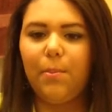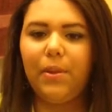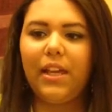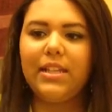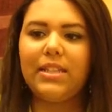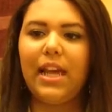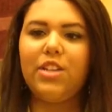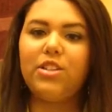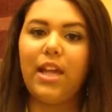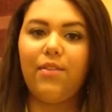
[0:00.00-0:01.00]
Plus, I
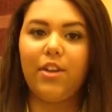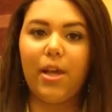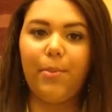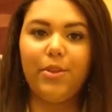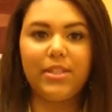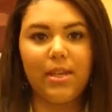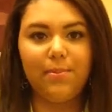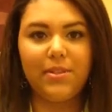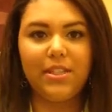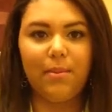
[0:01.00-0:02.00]
just have a couple
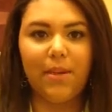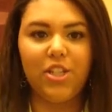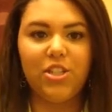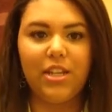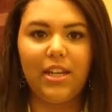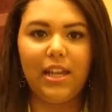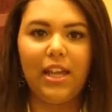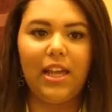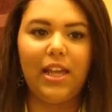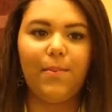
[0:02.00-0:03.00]
tips to mention
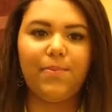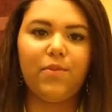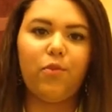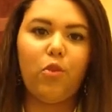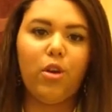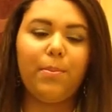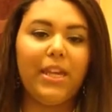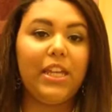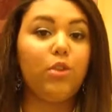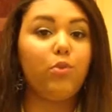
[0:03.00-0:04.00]
for
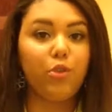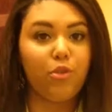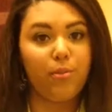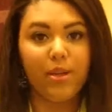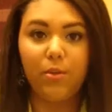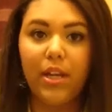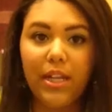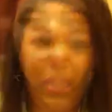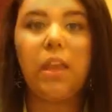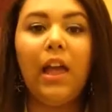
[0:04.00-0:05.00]
being recruitment
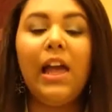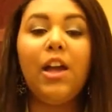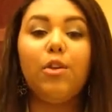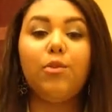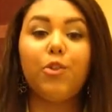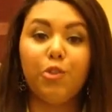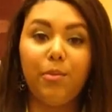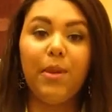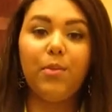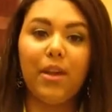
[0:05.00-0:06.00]
ready.
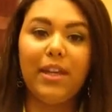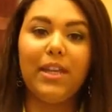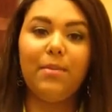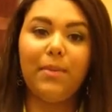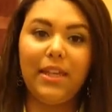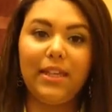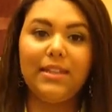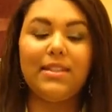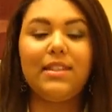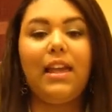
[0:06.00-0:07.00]
Recruitment ready
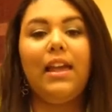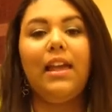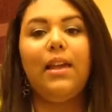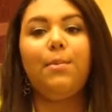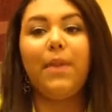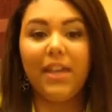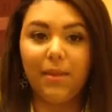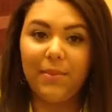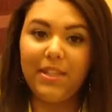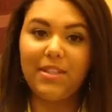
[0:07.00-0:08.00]
means
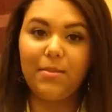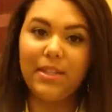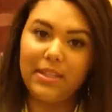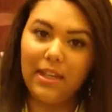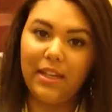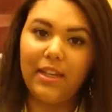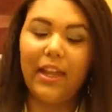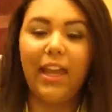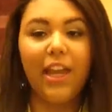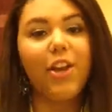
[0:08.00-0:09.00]
makeup needs to be done,
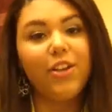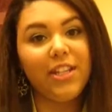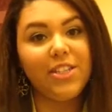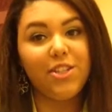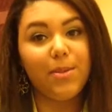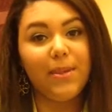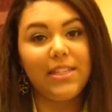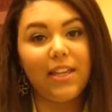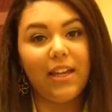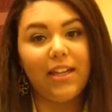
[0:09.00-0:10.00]
hair needs to be
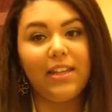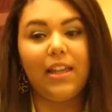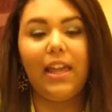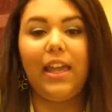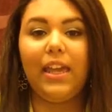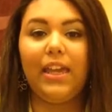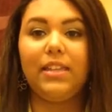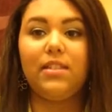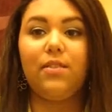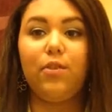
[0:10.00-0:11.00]
done,
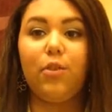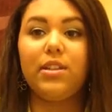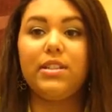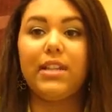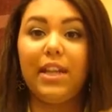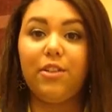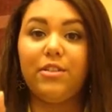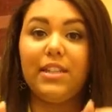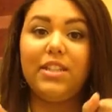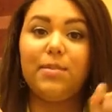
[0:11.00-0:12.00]
and of course
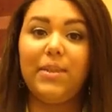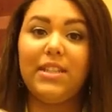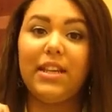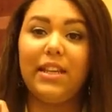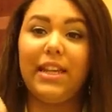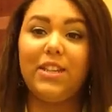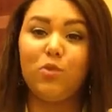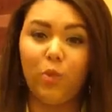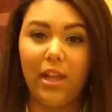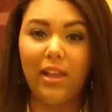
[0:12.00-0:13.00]
nails need to be done as
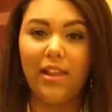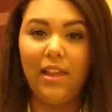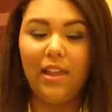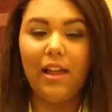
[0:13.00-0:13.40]
well.